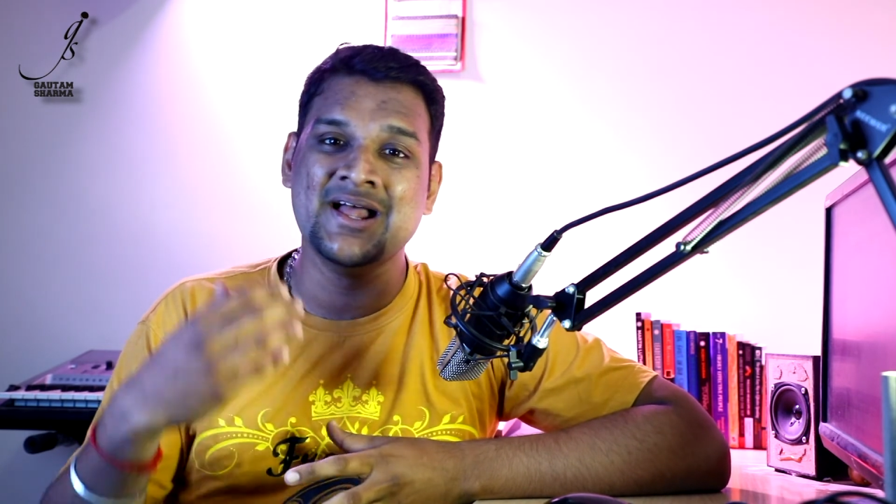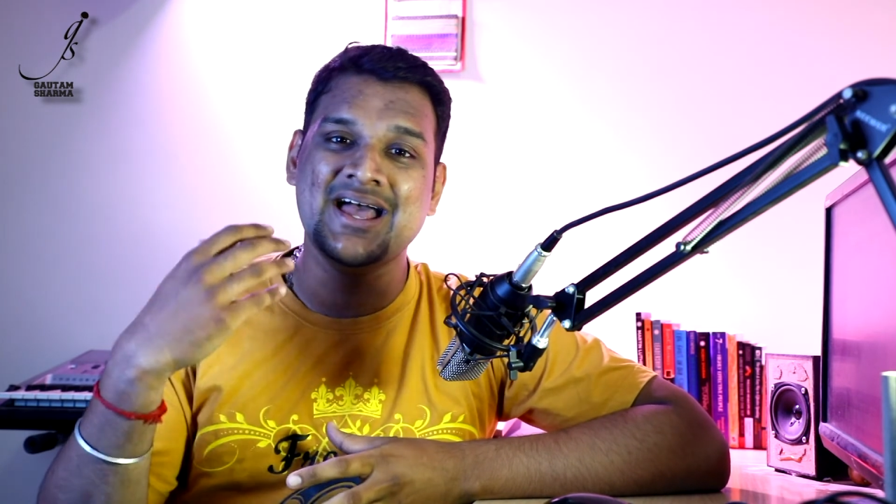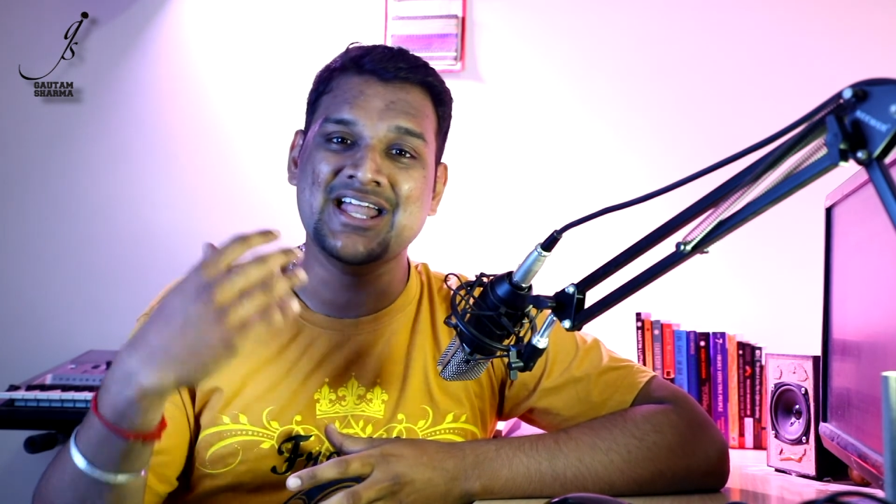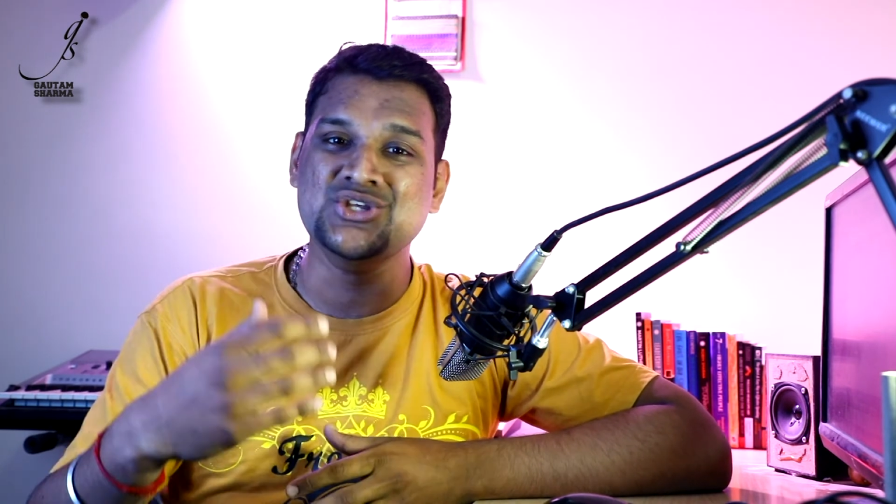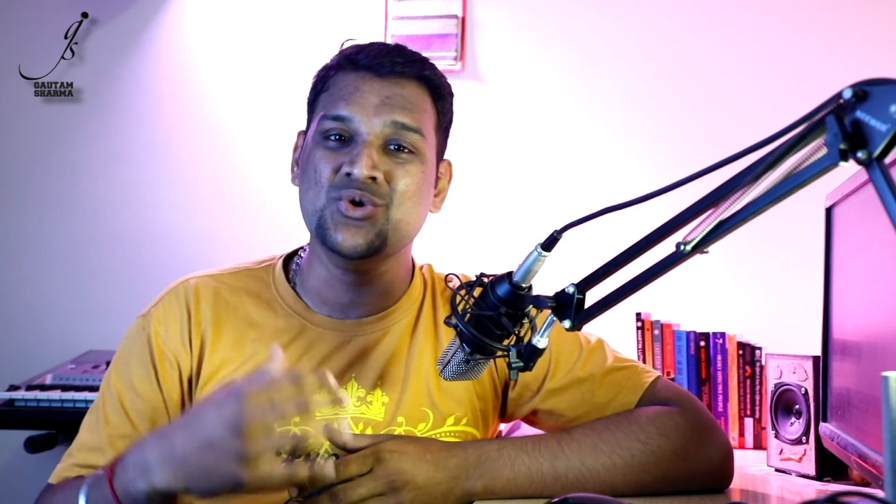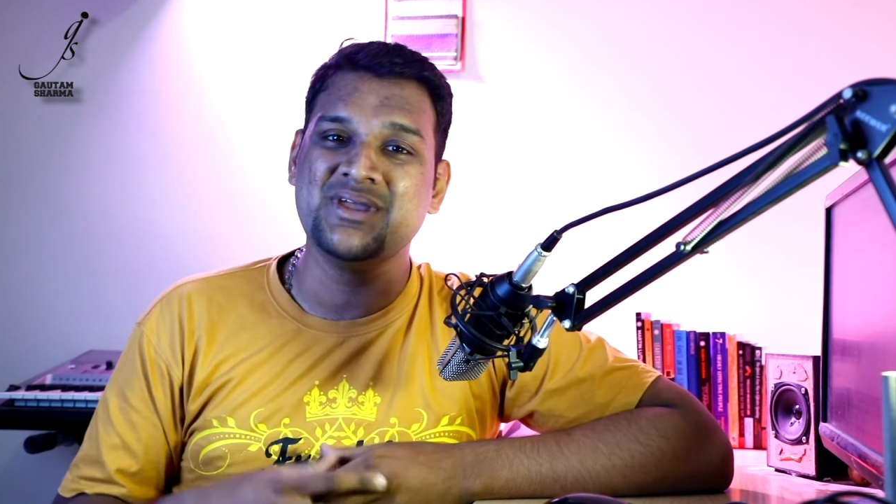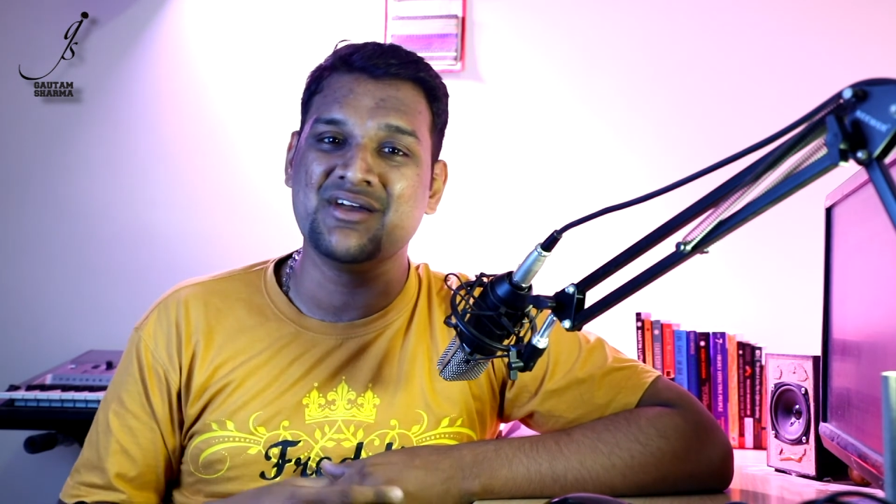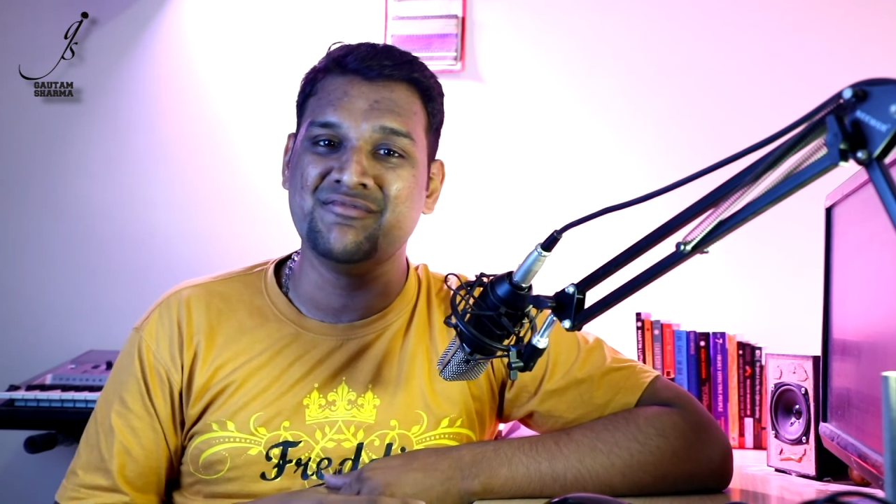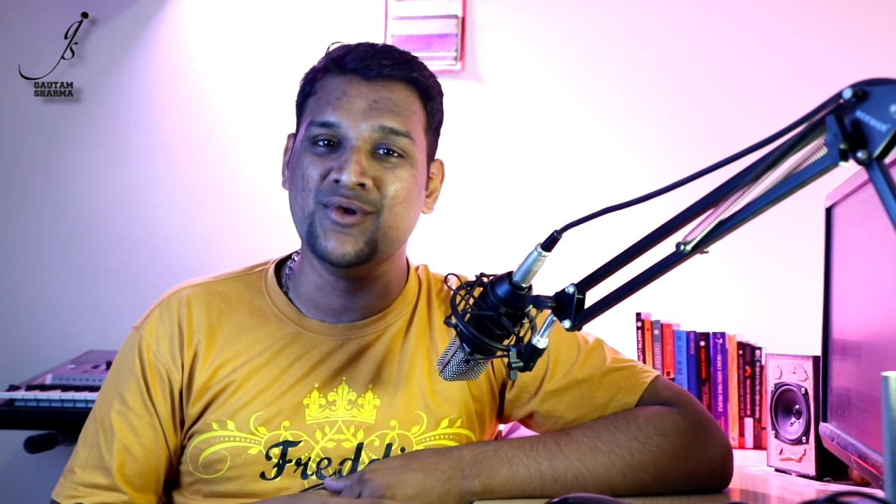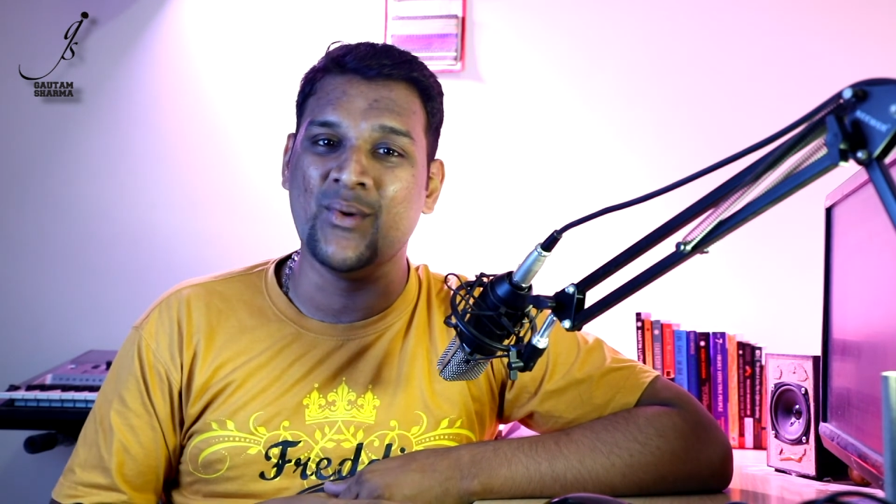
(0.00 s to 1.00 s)
and you
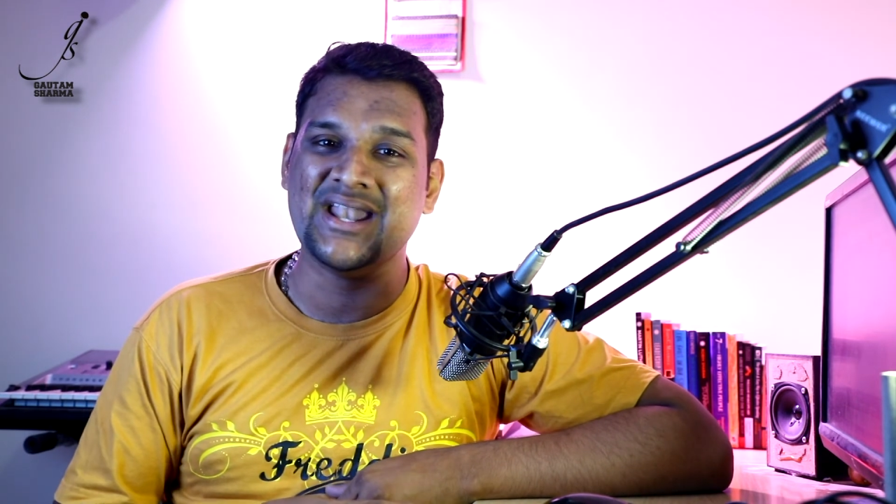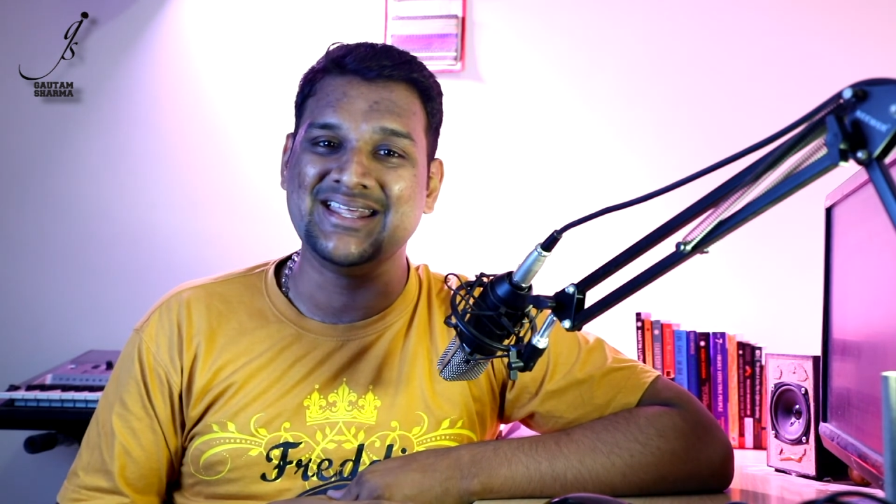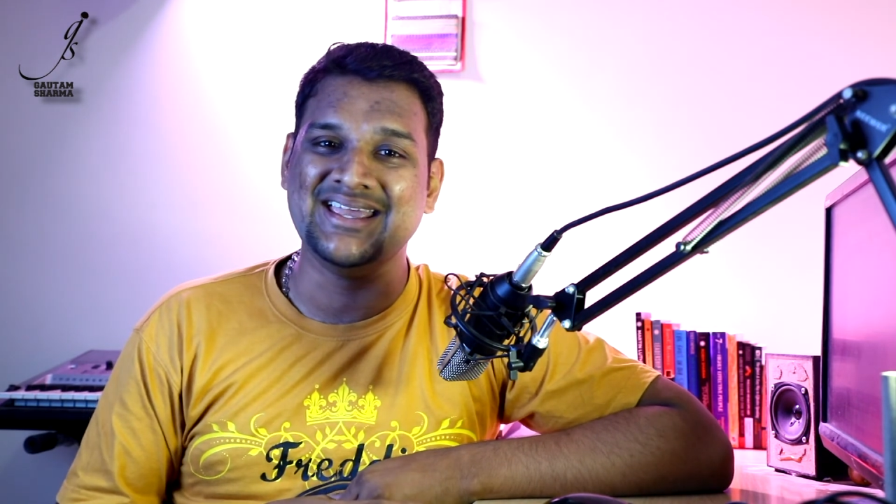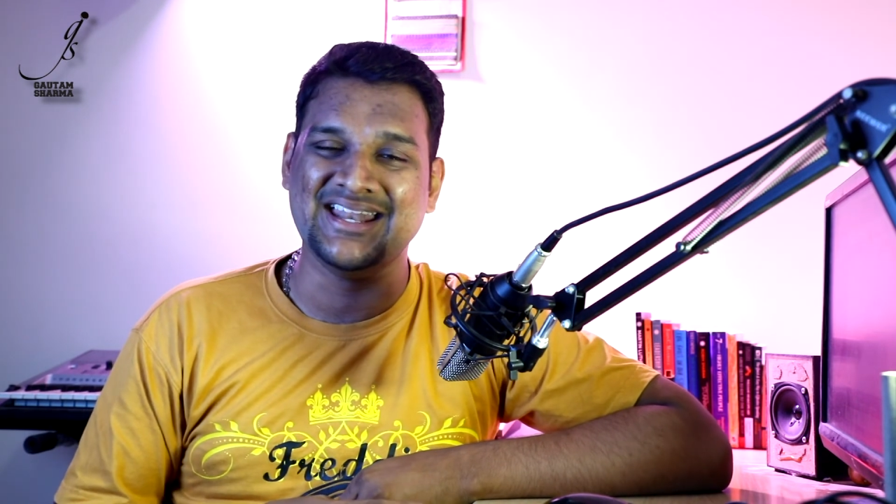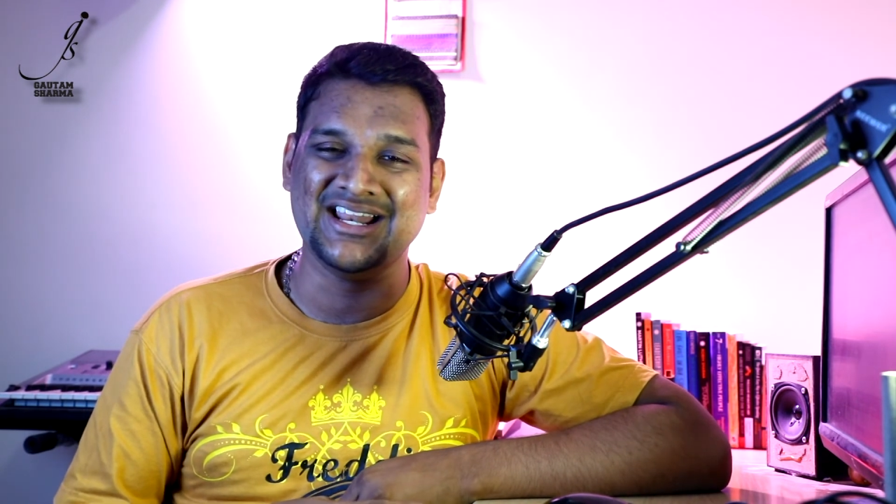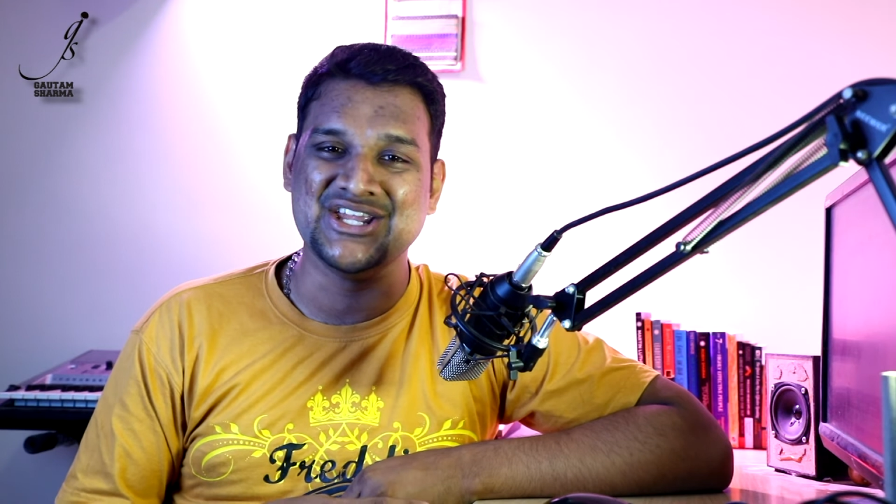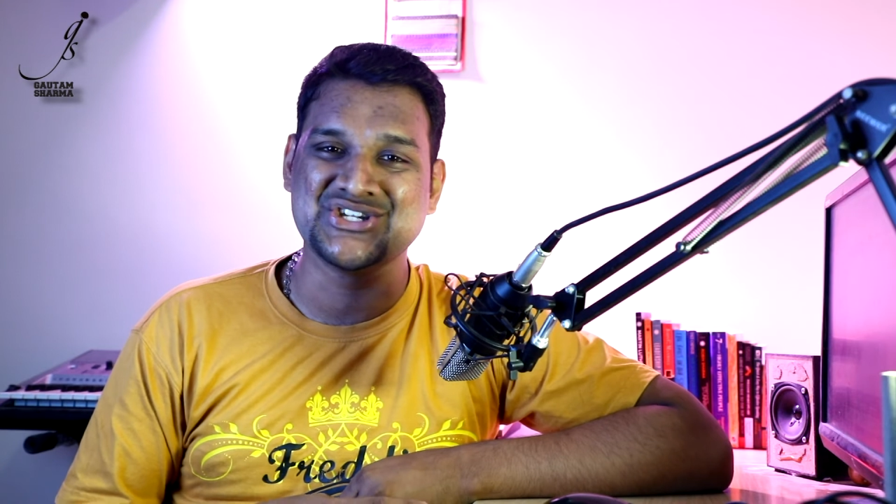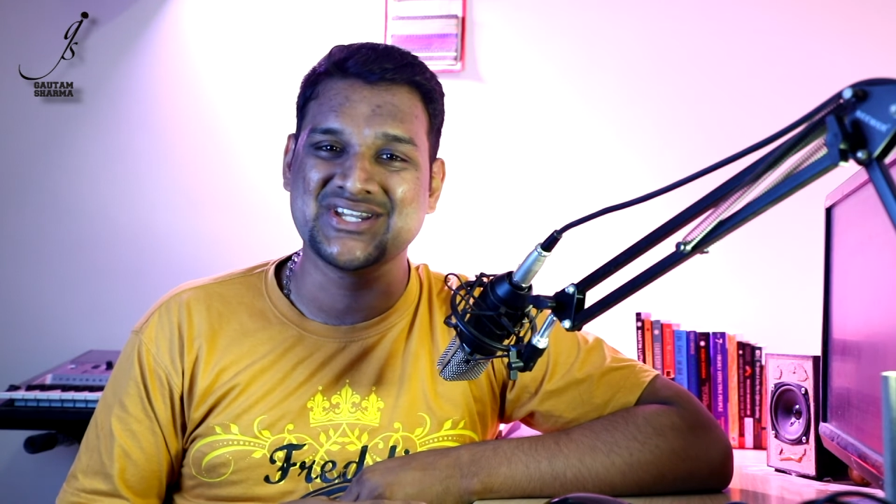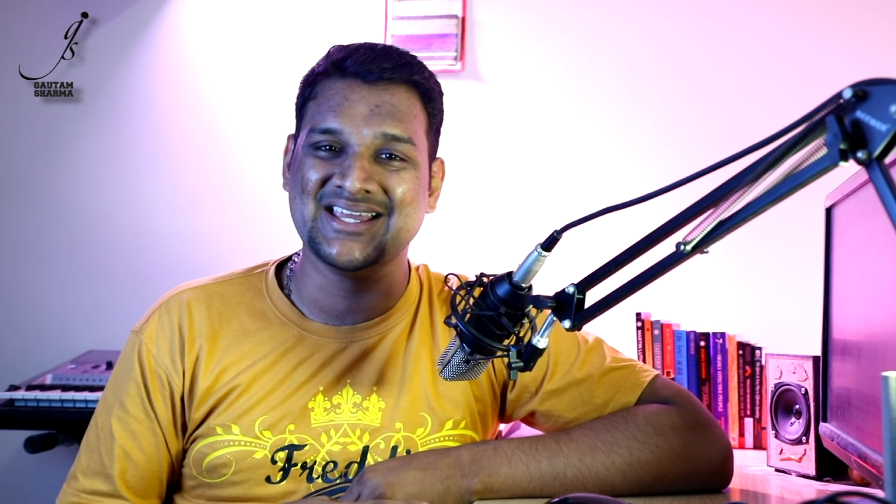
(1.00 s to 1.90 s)
become fluent in English.